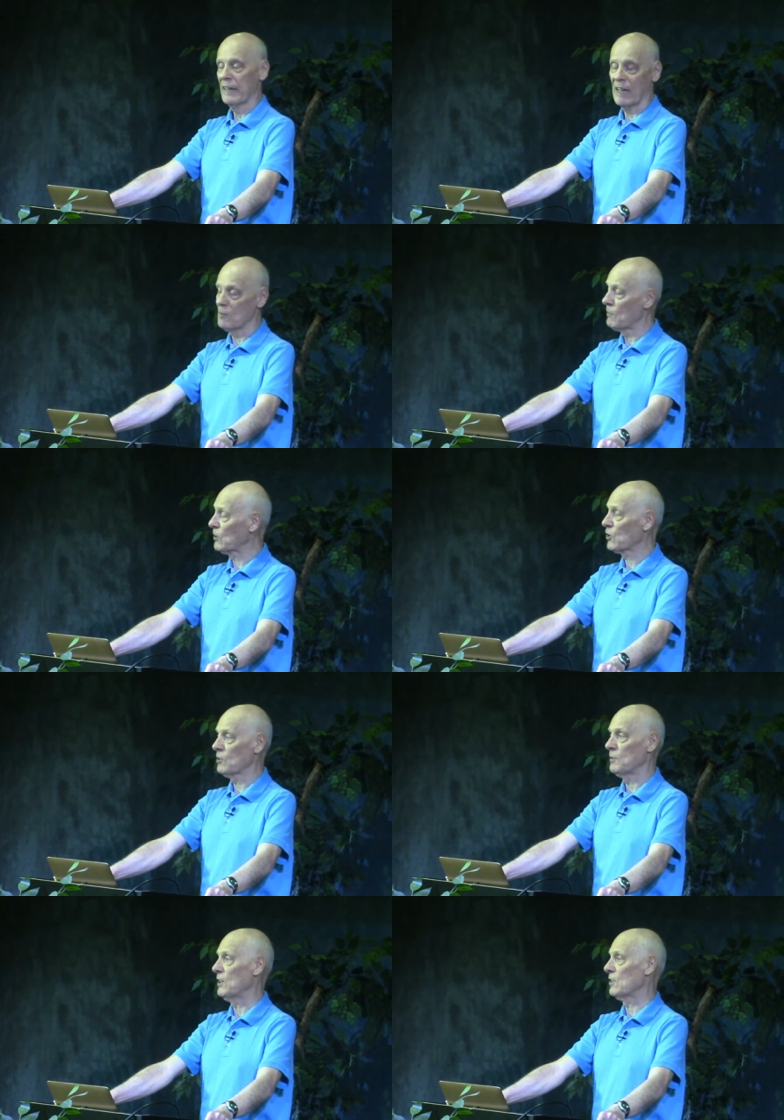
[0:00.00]
and it measured
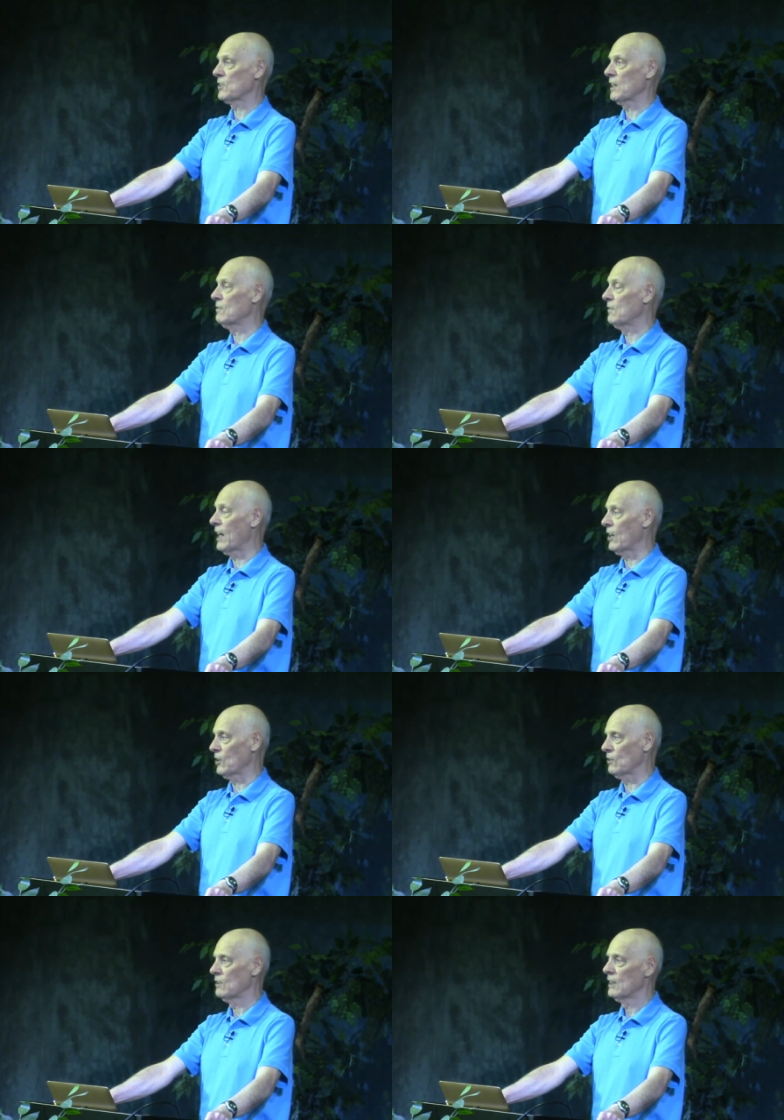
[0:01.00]
to be the same
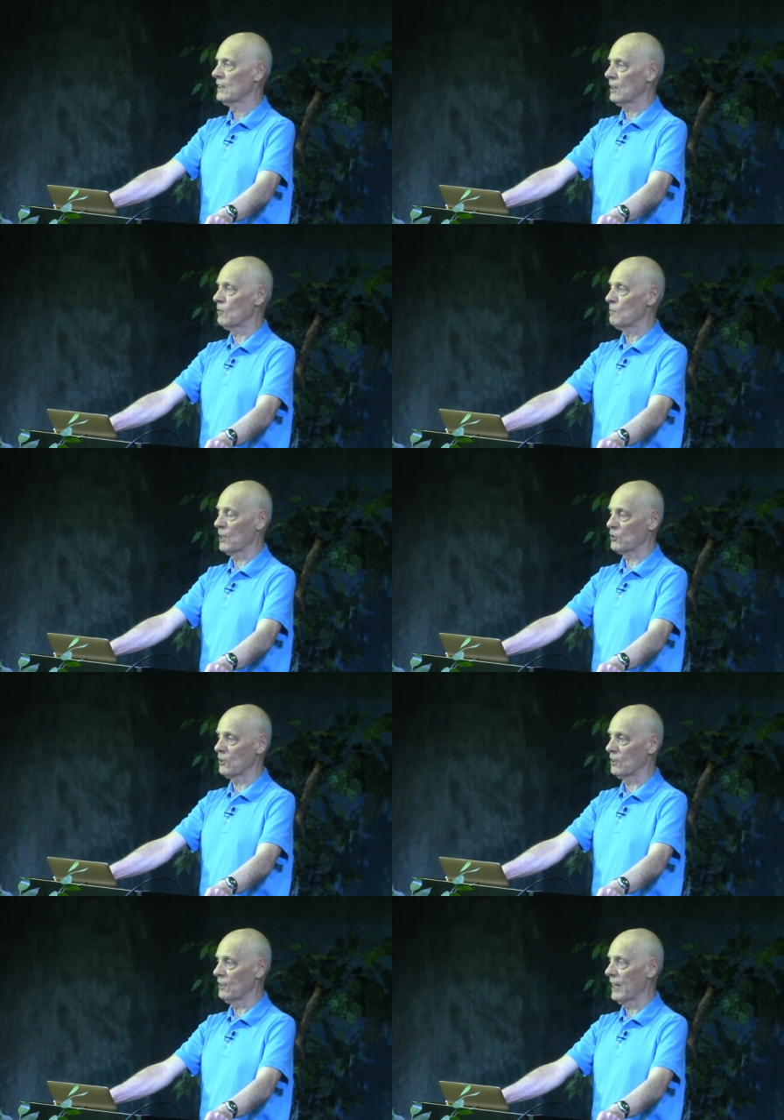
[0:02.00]
value that we measure
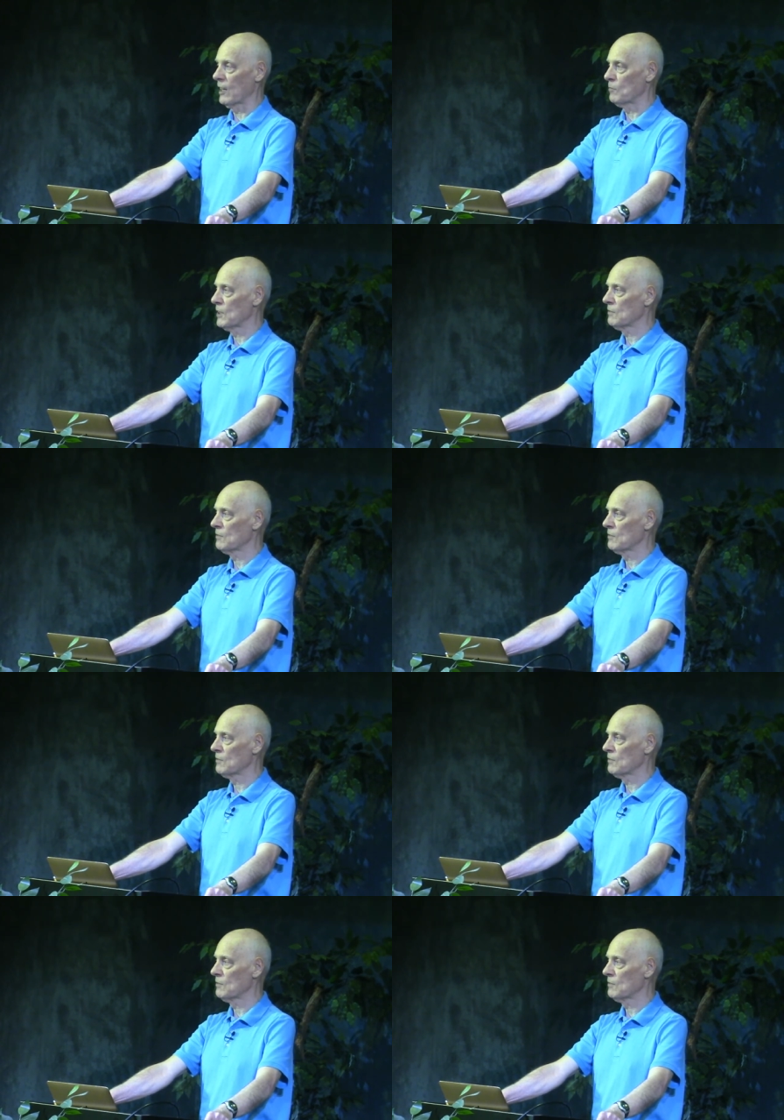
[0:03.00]
in the lab.